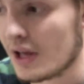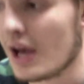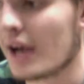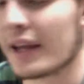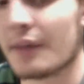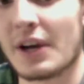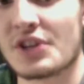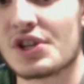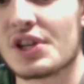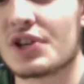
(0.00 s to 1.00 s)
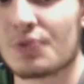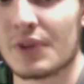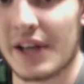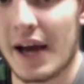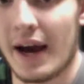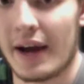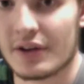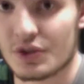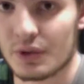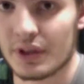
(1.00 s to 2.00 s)
Again, my G is really high.
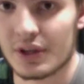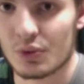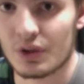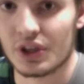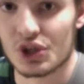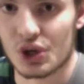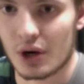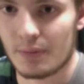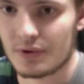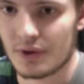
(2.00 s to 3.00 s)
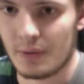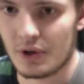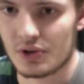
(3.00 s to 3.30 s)
It's really sharp, so I'm going to